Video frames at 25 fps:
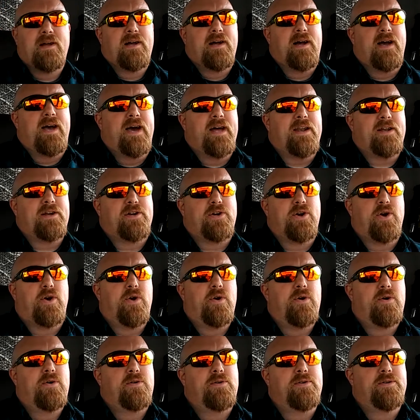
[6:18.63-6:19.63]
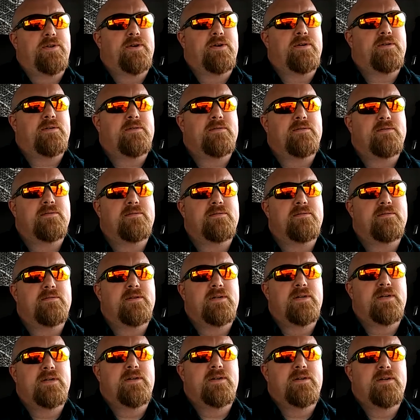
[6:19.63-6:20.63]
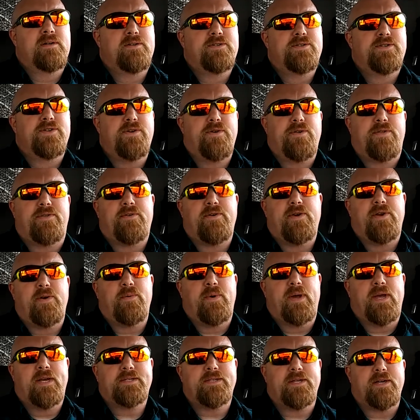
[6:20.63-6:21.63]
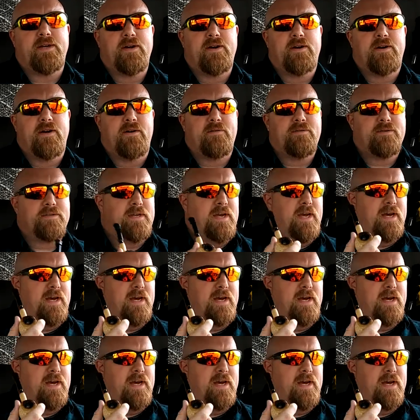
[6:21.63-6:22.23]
had a cold 2-3 weeks ago.